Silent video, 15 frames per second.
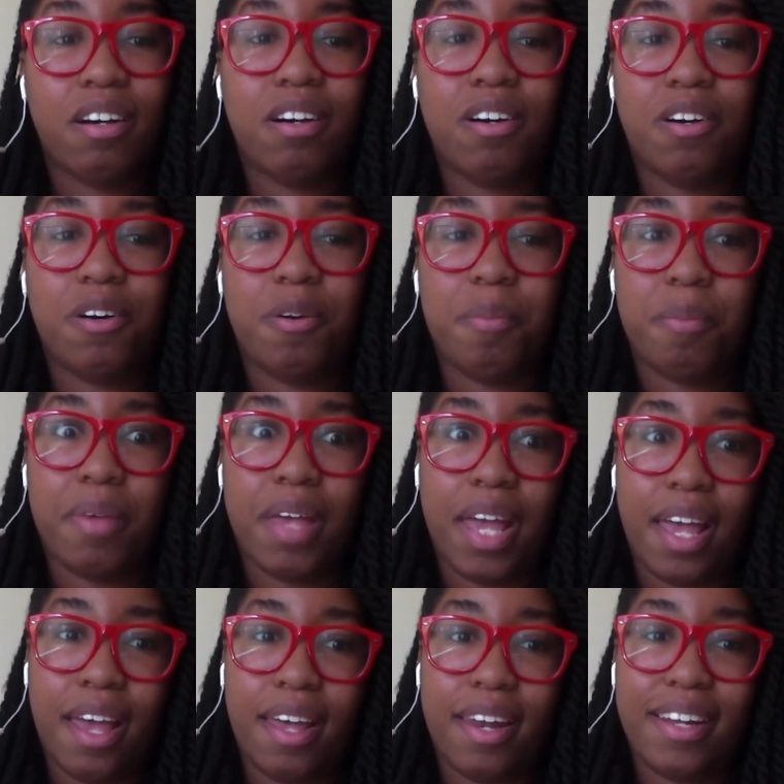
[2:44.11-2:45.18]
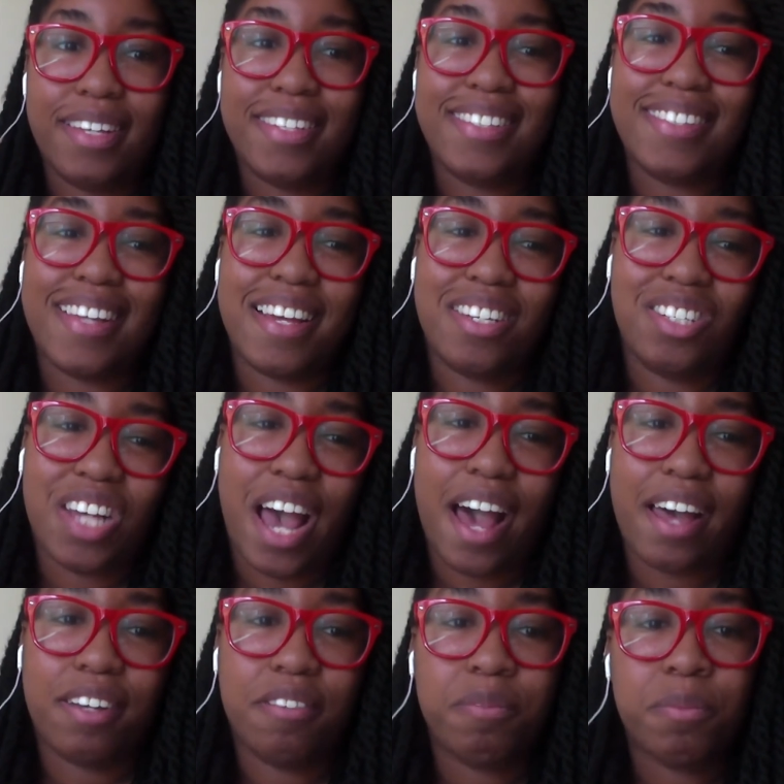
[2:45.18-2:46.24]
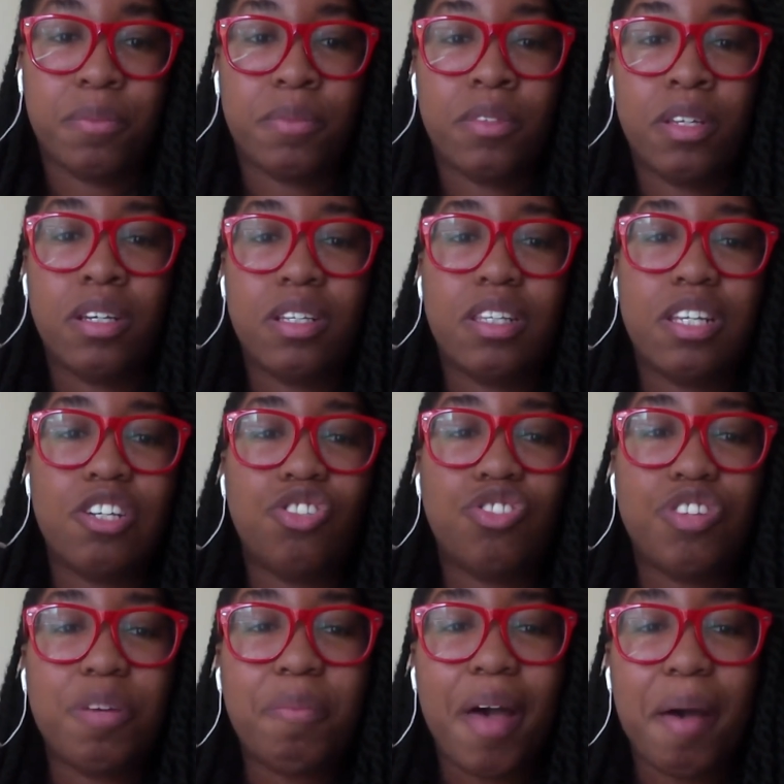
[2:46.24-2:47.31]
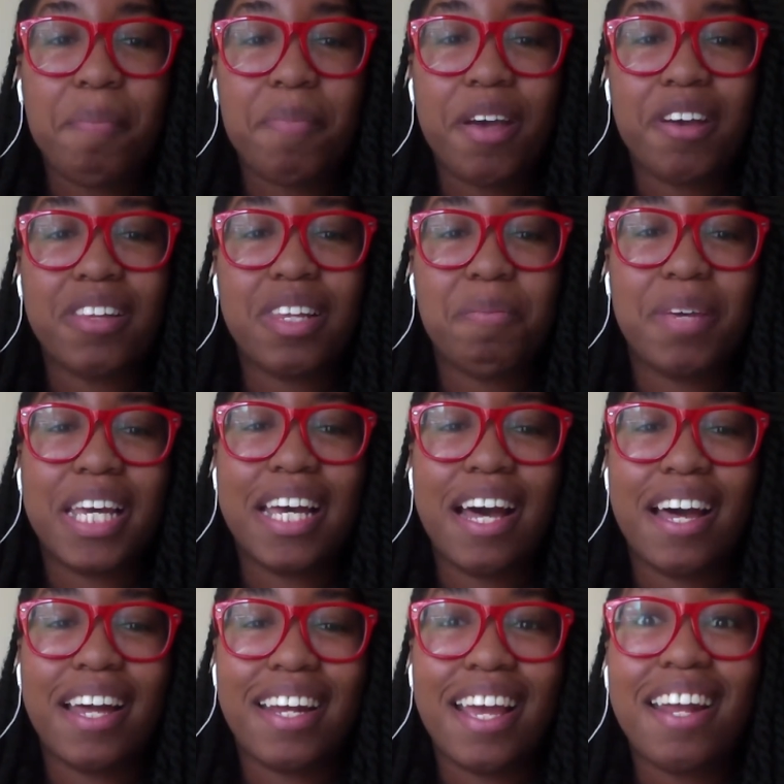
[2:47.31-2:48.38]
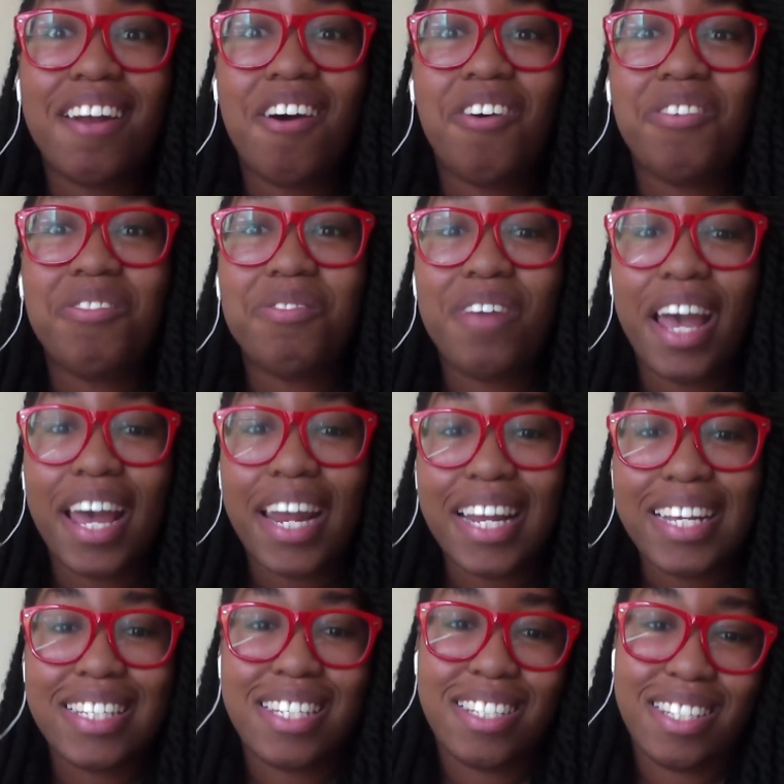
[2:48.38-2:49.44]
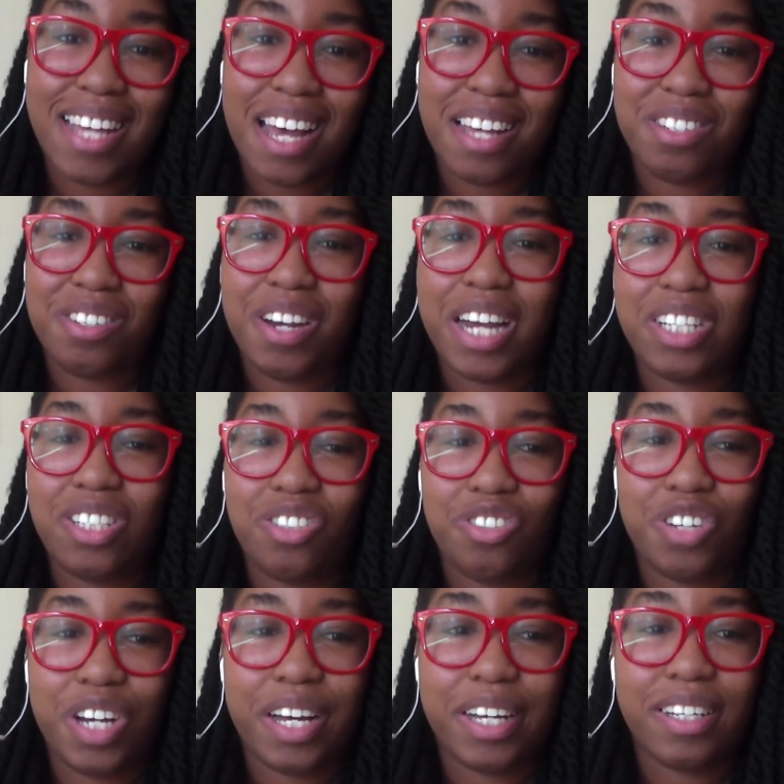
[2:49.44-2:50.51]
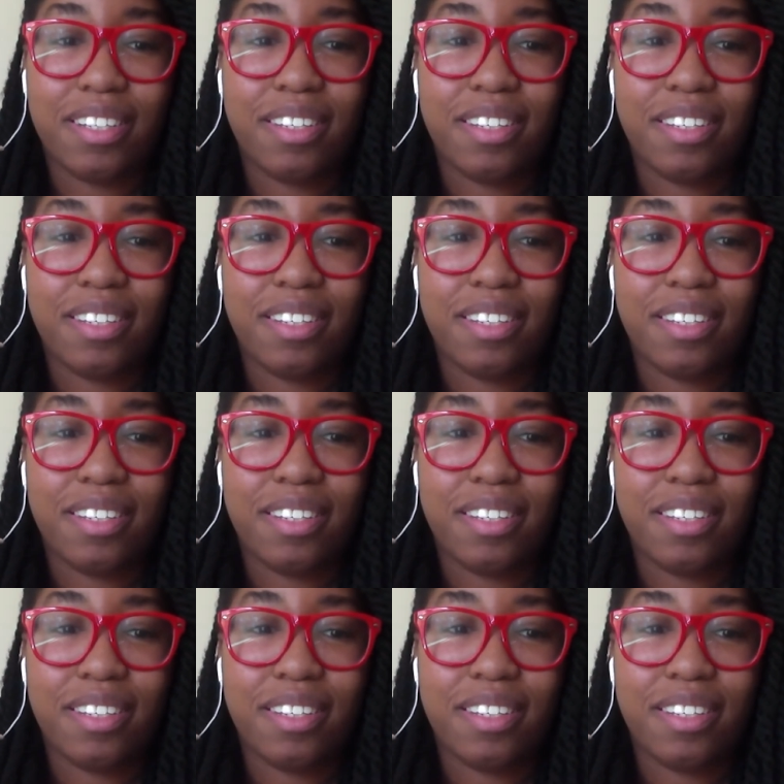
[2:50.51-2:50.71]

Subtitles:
"Oh, man," said Jack. Their trip had barely begun and already disaster had struck.